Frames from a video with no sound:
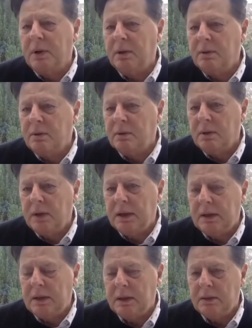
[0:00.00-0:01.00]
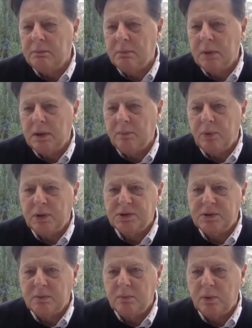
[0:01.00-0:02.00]
partner in a
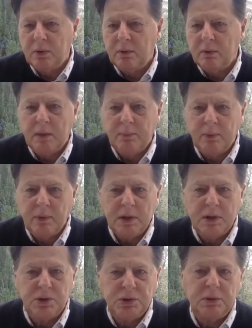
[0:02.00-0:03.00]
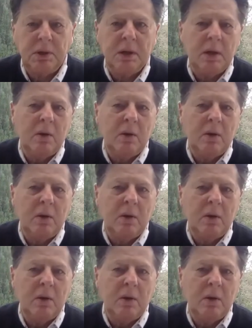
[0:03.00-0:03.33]
bricks and mortar operation,